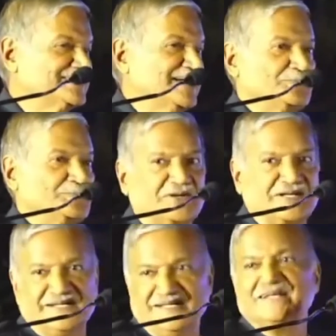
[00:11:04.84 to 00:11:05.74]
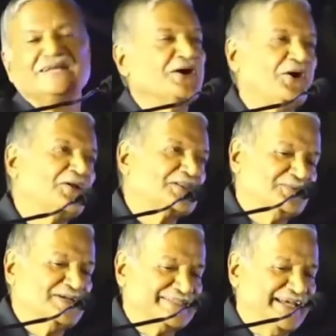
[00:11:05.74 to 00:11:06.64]
years are important. All
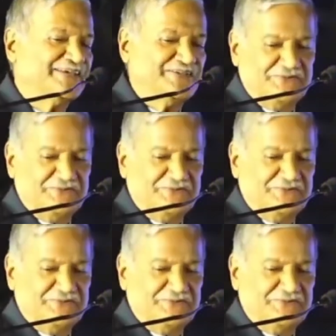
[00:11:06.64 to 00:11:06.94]
the best. Thank